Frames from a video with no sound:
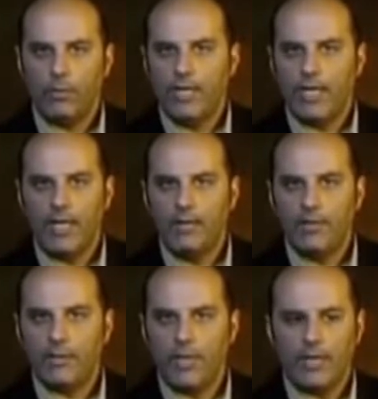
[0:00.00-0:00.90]
read any of
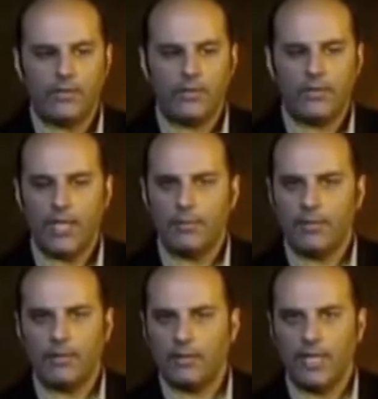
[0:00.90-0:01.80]
these passages, I'm
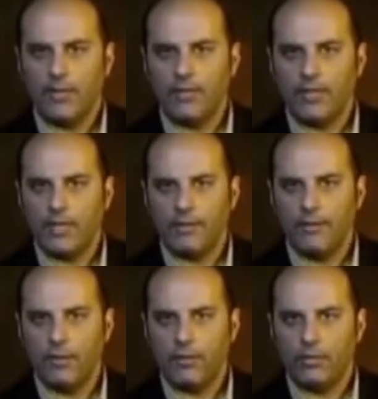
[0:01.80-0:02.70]
just canvassing a
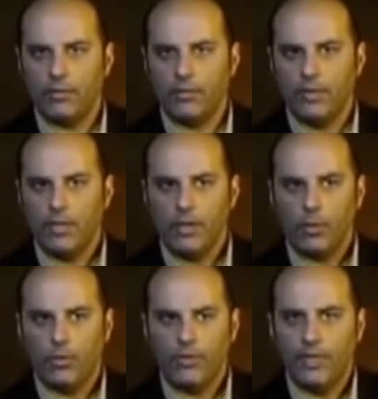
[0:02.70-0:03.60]
few.
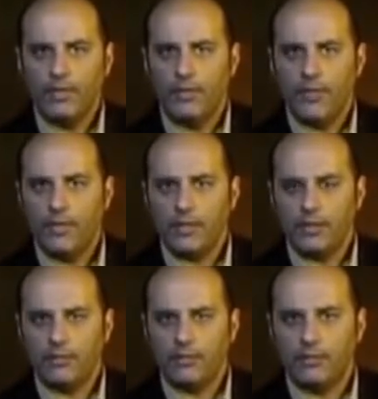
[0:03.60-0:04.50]
This is
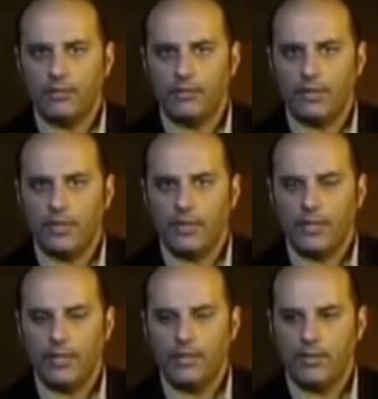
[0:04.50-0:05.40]
physical.
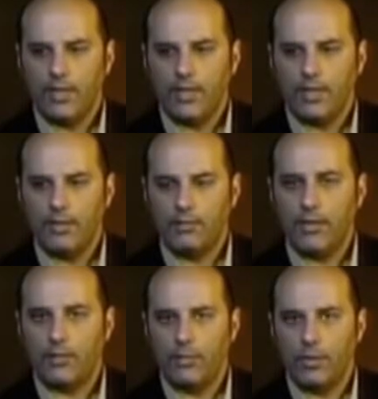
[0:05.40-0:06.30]
This uh,
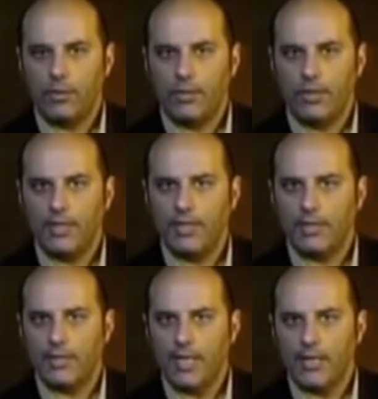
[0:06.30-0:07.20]
retribution and these
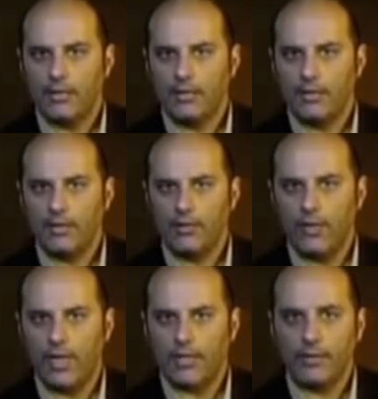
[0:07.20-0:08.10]
attacks and this
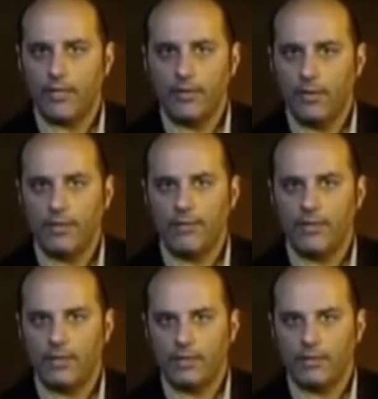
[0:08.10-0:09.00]
violence is a very
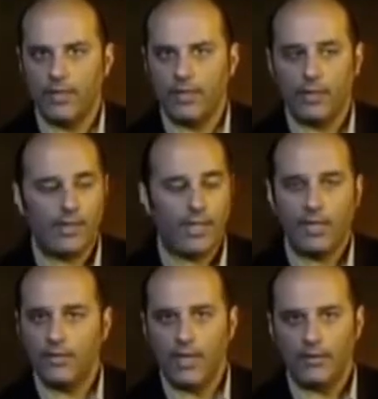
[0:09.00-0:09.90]
physical thing.
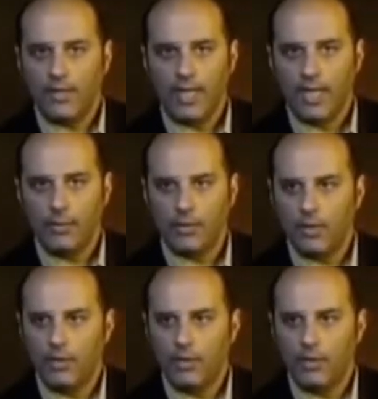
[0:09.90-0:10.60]
It's not the language